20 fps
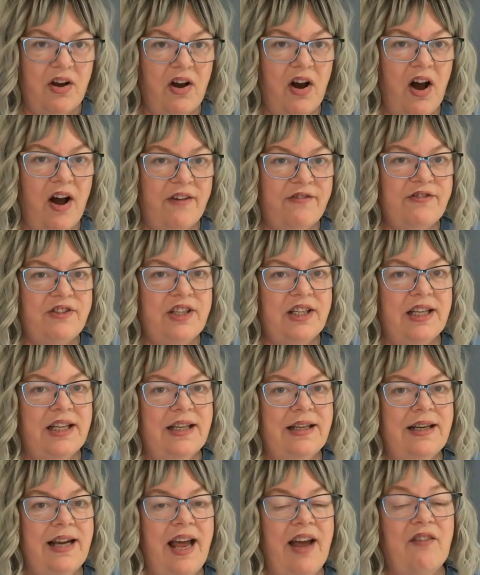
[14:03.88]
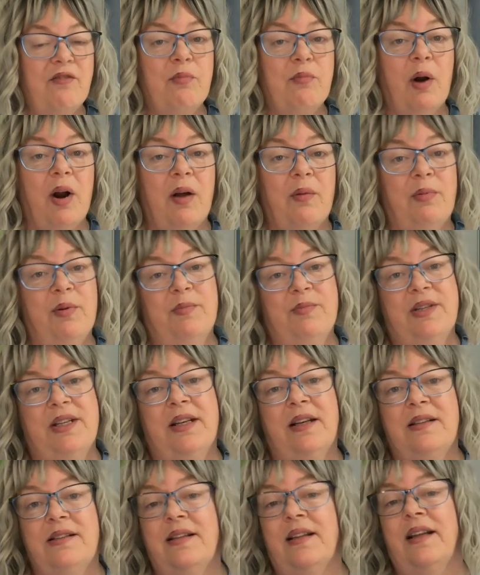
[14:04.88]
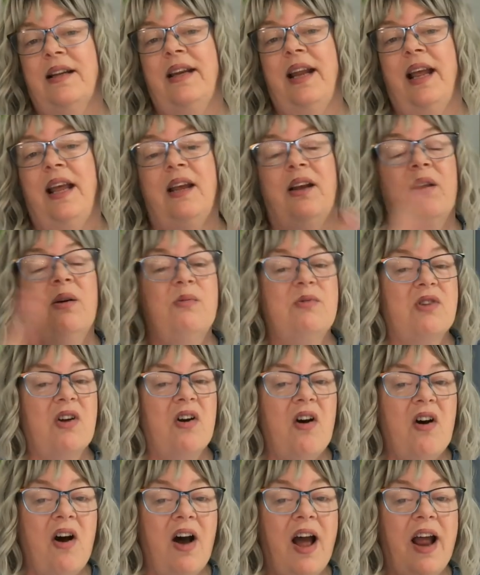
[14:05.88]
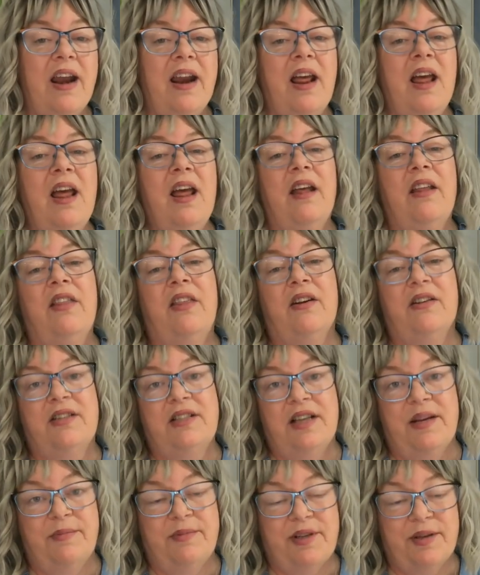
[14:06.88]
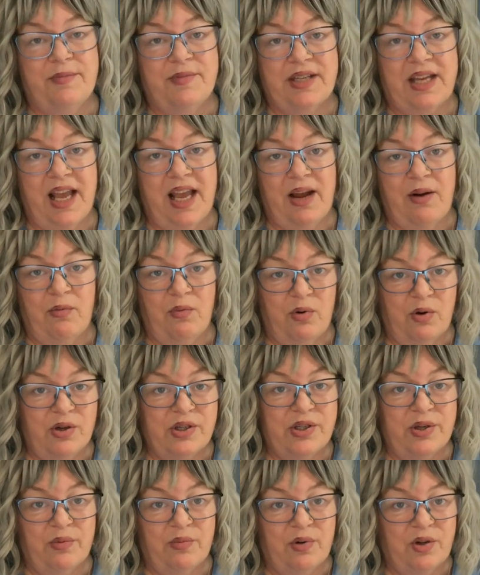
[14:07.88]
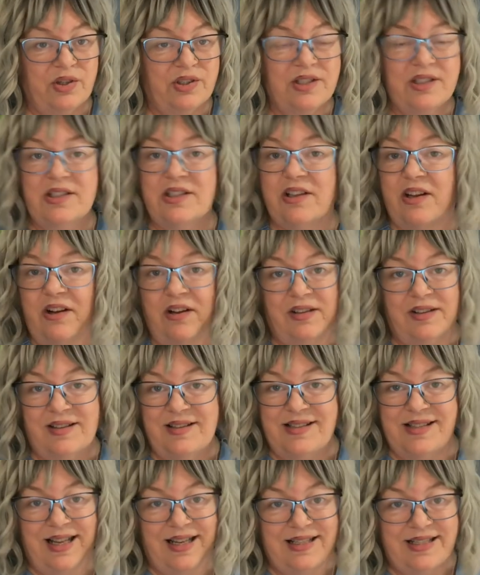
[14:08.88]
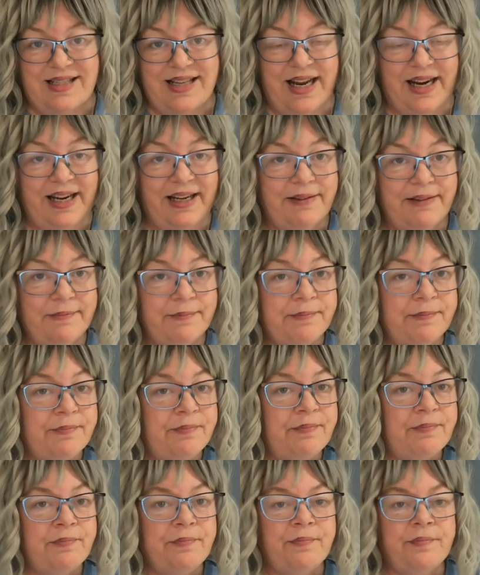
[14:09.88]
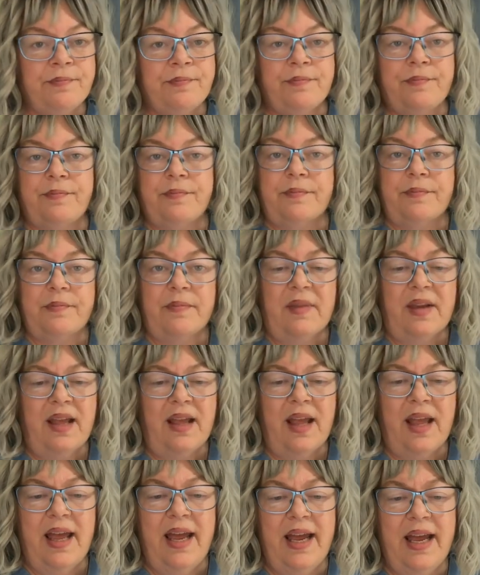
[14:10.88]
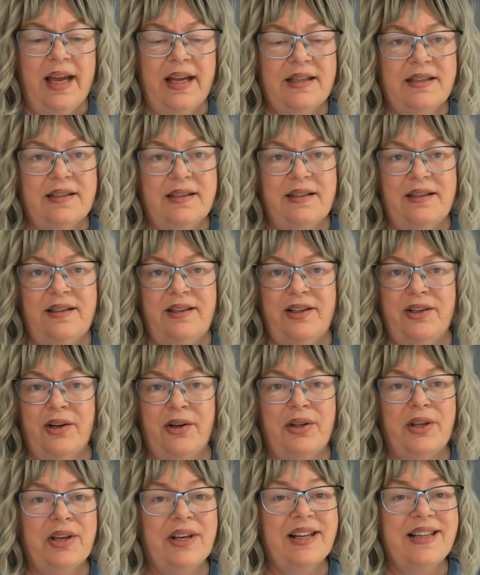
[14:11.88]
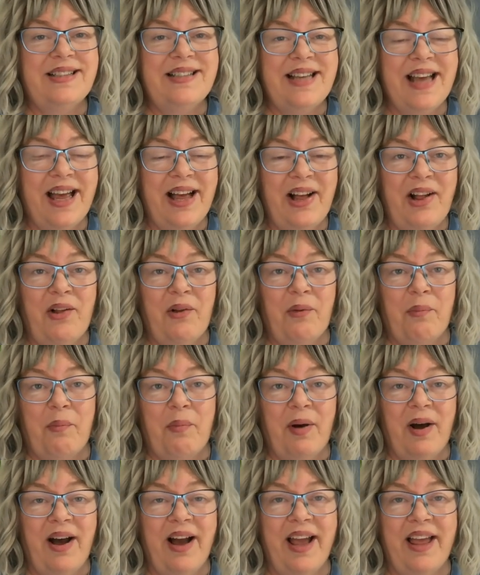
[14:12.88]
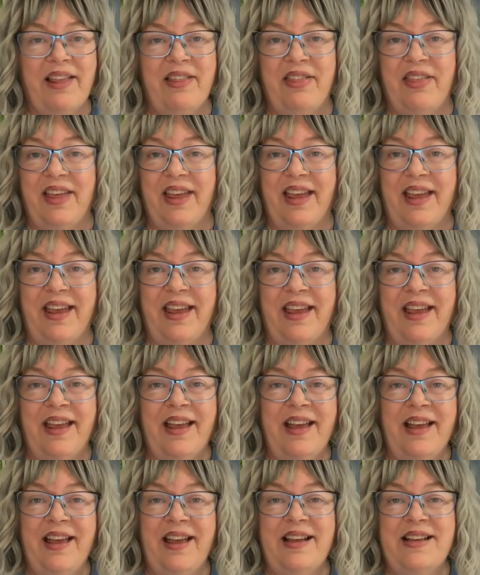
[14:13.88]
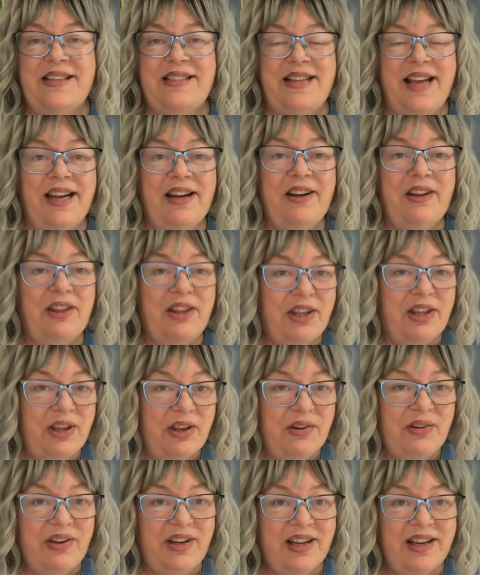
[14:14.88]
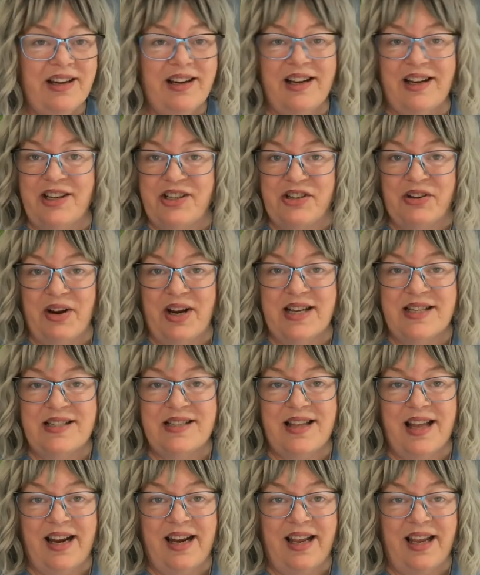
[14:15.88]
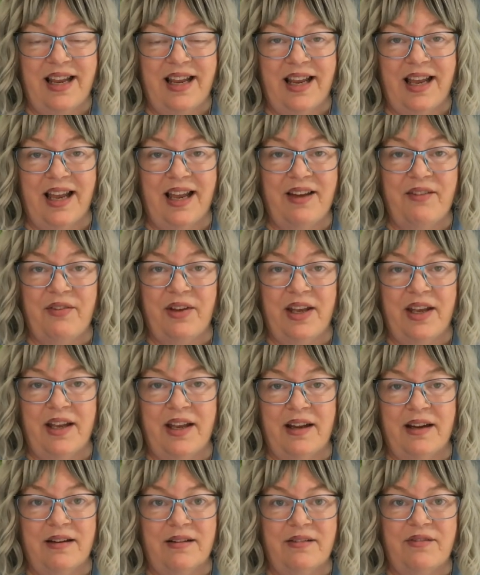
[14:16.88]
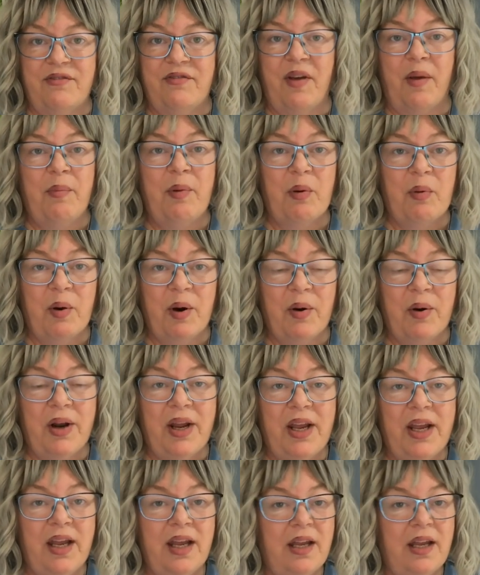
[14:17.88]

often have problems. As the day goes on, their symptoms get worse and worse. It's called sunsetting. And, you know, you could tell by the State of the Union address that he gave in February.